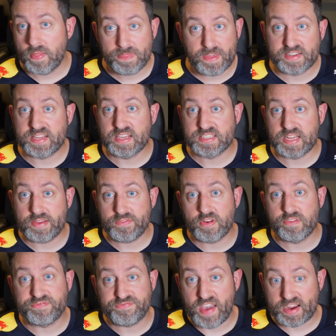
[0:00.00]
That doesn't
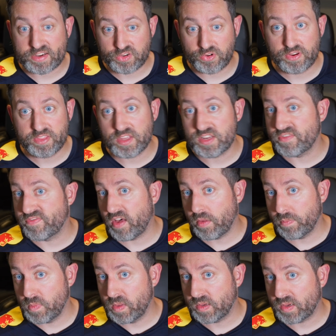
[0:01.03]
even factor in the
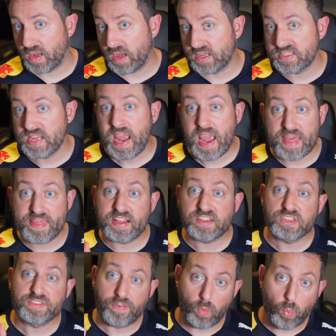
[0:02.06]
development cost, and that's
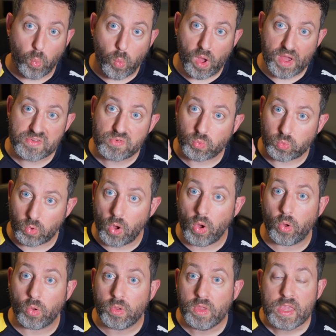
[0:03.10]
just for one
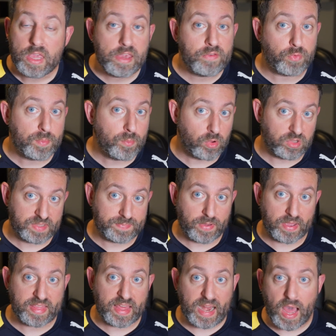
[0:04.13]
roll. If we
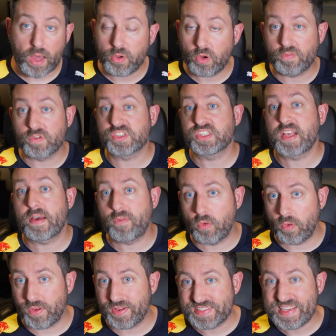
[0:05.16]
multiply that out over several
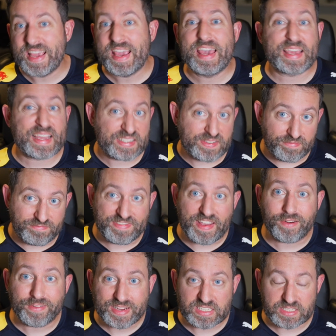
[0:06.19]
rolls, it gets
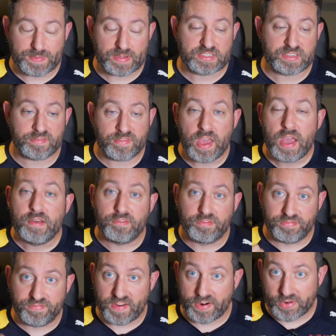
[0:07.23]
very expensive
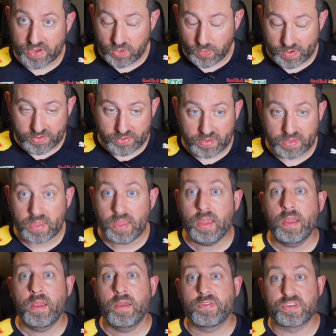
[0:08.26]
very quickly.
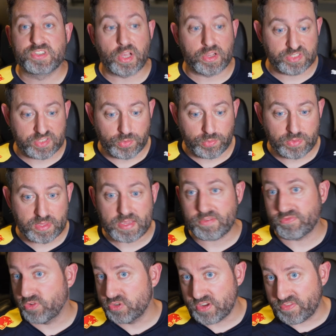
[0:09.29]
There's also the
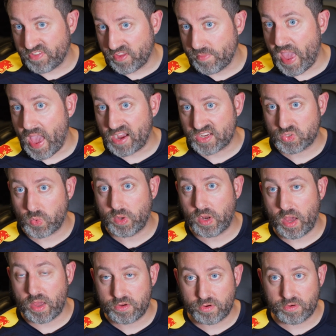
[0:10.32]
Fujifilm
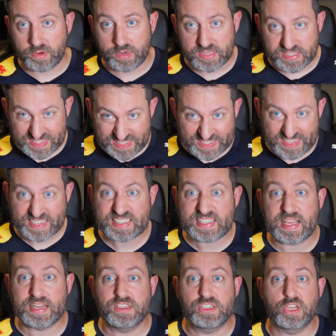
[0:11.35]
X106
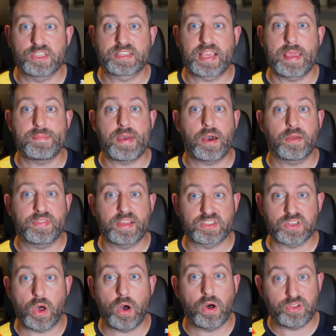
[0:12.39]
that just came out
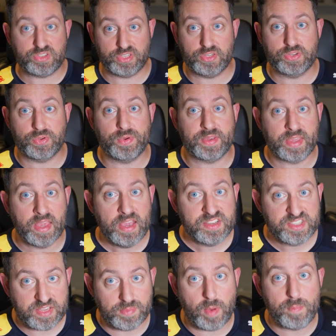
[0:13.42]
that's also doing
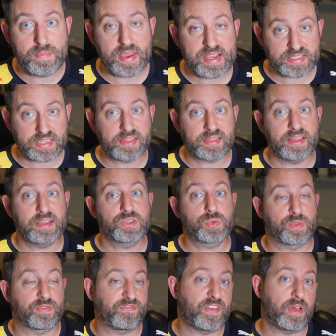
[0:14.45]
some amazing things
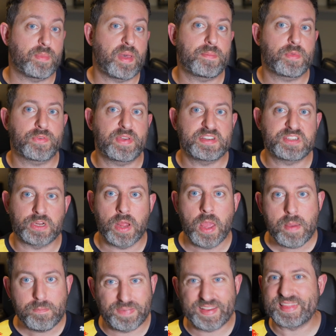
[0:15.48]
with film emulation,
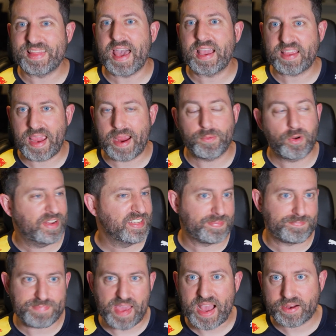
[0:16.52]
but that camera is
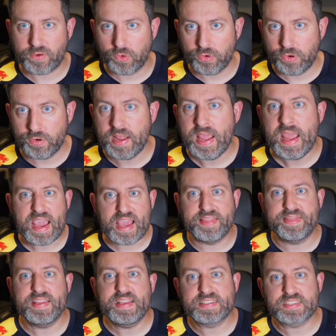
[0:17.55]
back ordered
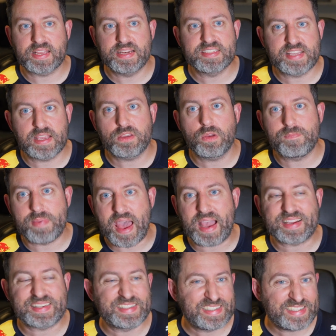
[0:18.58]
and it's gonna set you
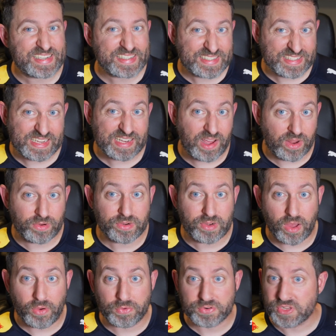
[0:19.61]
back
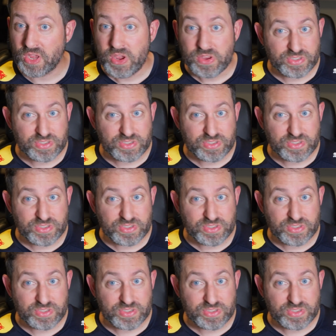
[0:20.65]
$1,600.